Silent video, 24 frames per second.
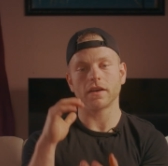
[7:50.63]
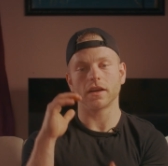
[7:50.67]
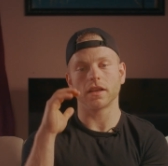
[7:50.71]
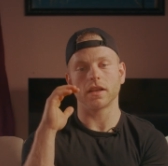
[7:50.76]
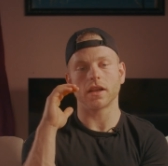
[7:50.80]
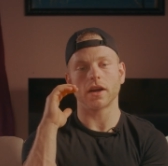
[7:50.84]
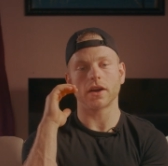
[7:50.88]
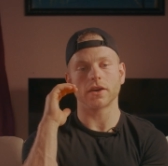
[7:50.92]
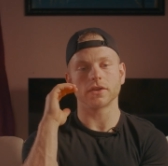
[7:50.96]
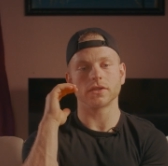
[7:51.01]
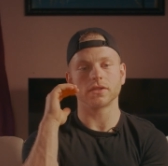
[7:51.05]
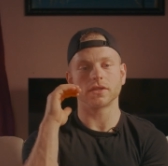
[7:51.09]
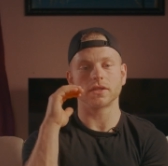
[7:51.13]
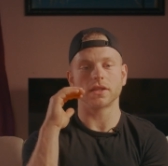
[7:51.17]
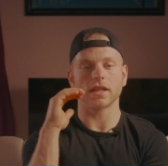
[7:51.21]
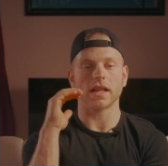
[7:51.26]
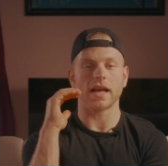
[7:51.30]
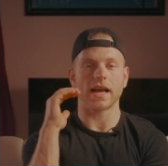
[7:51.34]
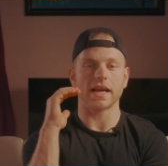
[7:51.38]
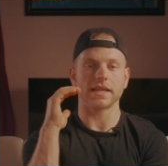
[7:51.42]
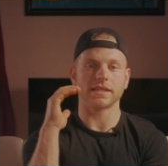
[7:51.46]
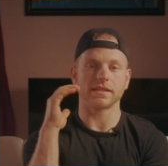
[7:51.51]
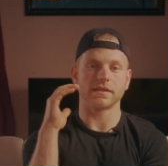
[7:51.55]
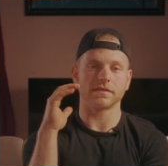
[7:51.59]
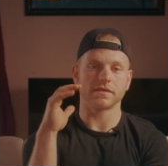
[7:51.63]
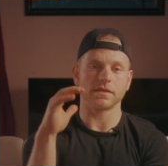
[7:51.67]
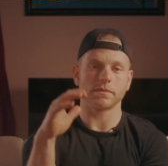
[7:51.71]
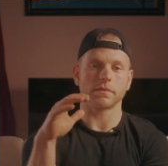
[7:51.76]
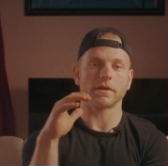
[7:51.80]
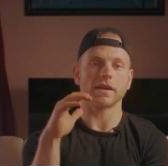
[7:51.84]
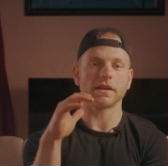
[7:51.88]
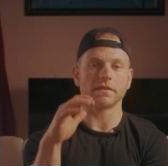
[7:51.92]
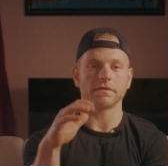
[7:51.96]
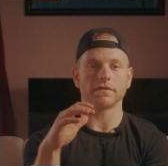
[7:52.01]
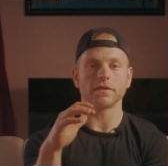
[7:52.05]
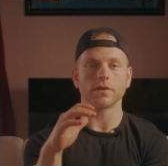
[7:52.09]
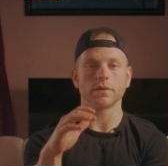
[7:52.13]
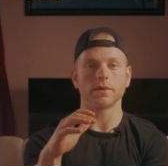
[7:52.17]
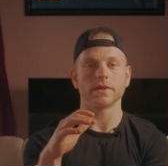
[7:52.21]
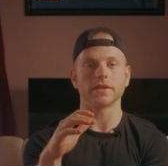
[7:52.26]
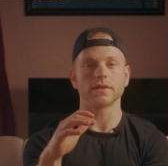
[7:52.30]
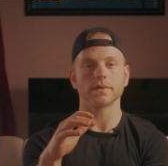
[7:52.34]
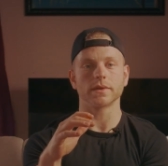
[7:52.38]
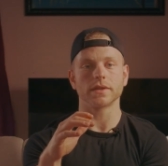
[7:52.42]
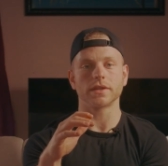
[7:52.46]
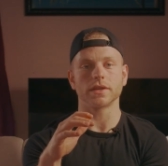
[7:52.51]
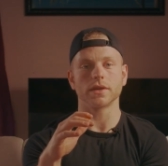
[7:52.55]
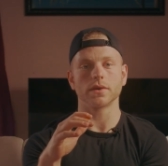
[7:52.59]
a large glass of some kind of
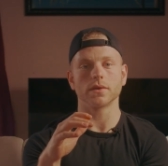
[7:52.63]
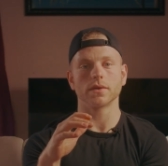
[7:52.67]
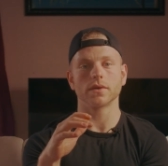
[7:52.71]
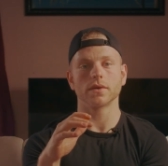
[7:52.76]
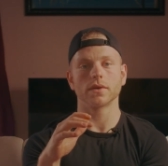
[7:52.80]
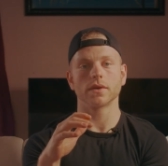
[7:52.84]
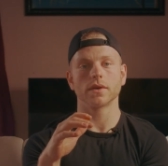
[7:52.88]
fluids with you.